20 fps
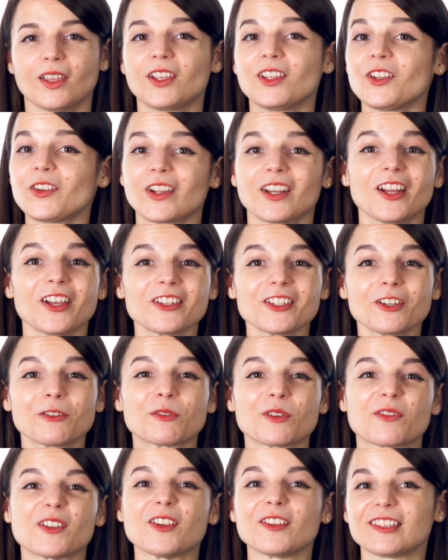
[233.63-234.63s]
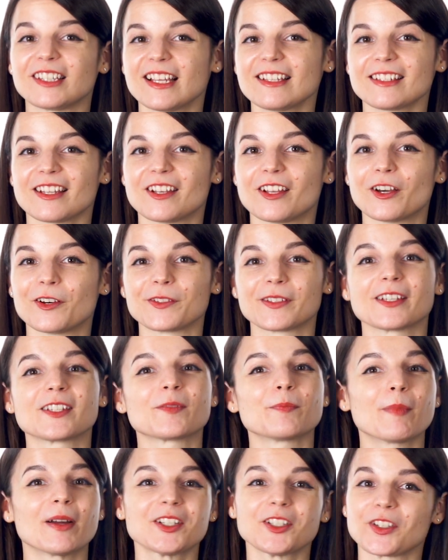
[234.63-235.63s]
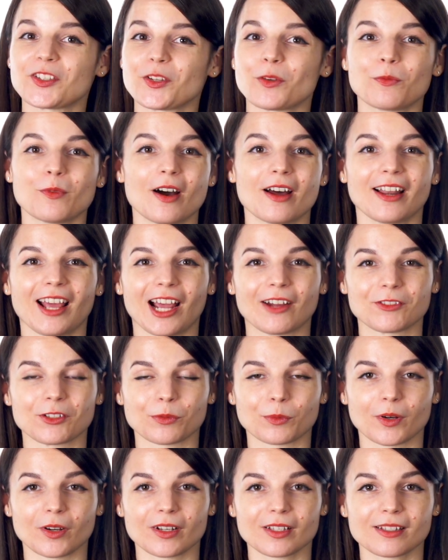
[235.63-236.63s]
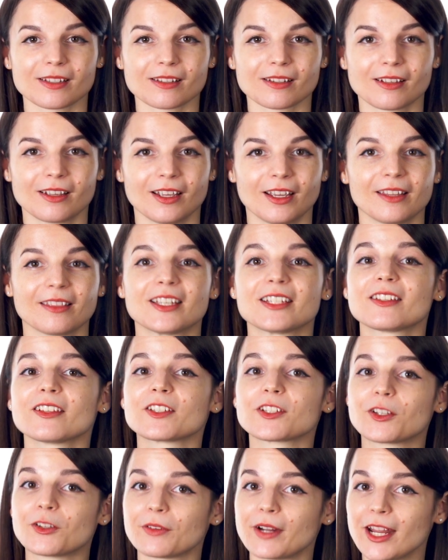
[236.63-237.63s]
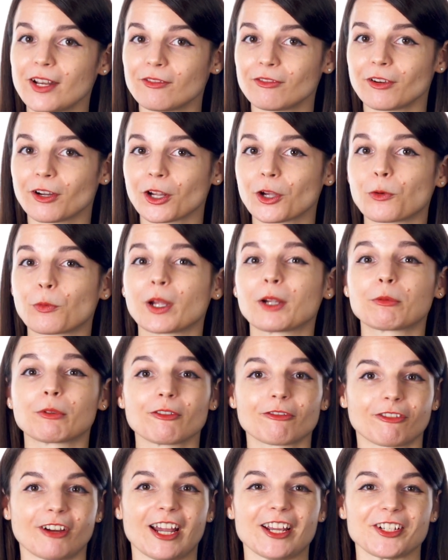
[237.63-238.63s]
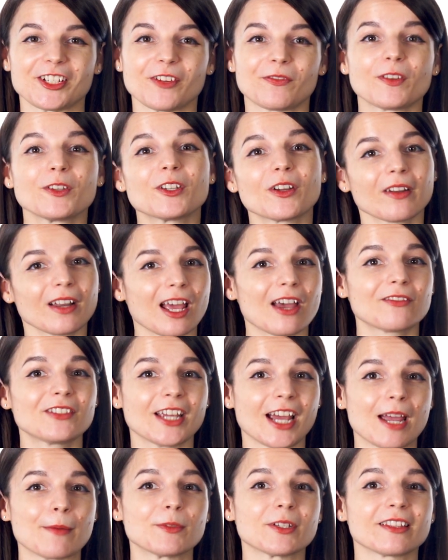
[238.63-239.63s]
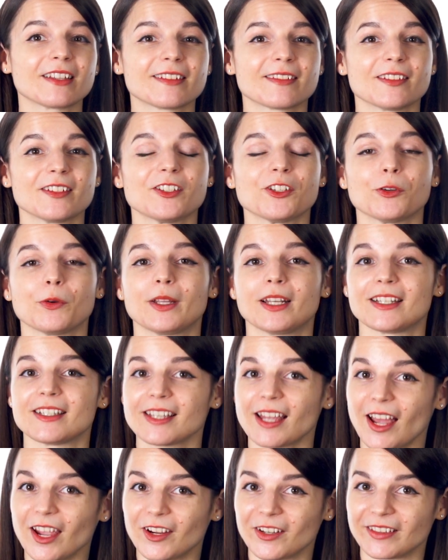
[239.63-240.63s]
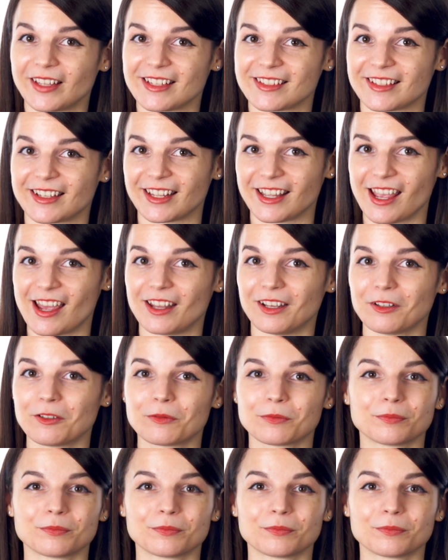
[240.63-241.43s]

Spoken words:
You can also review lesson notes as much as you want afterwards. This is great for a quick refresh if you don't have time to listen to an entire lesson again.